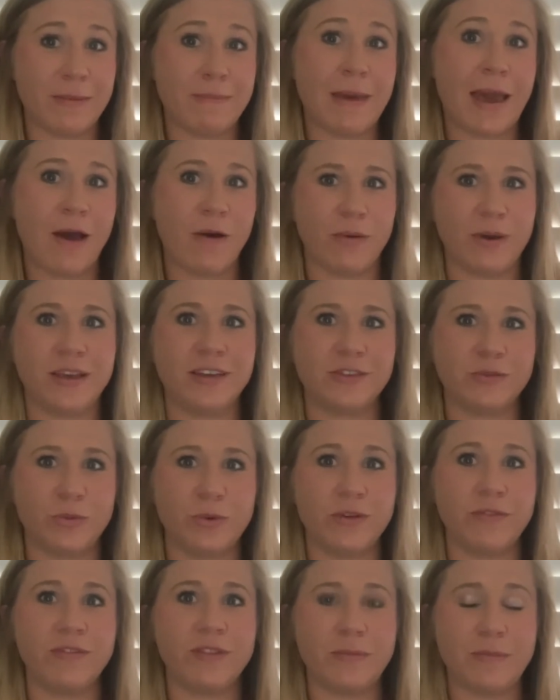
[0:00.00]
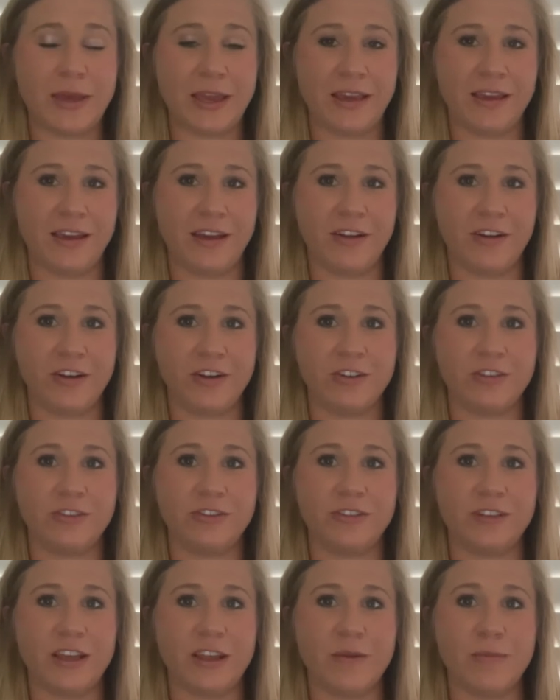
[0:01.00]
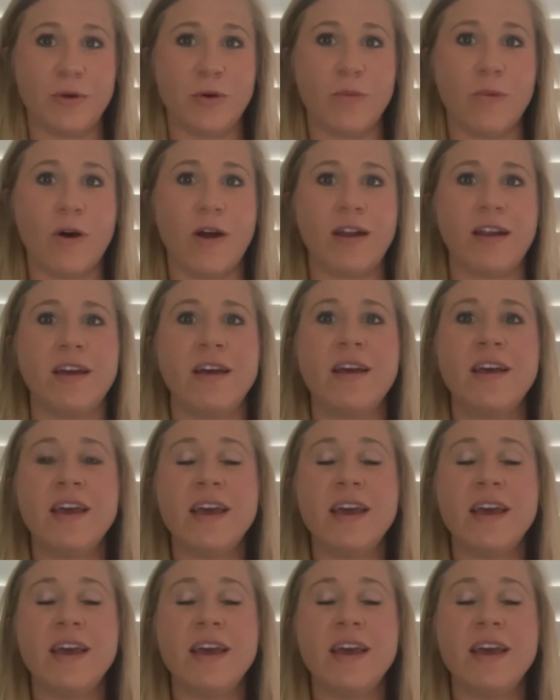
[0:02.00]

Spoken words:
Maui is one of the main characters in Moana,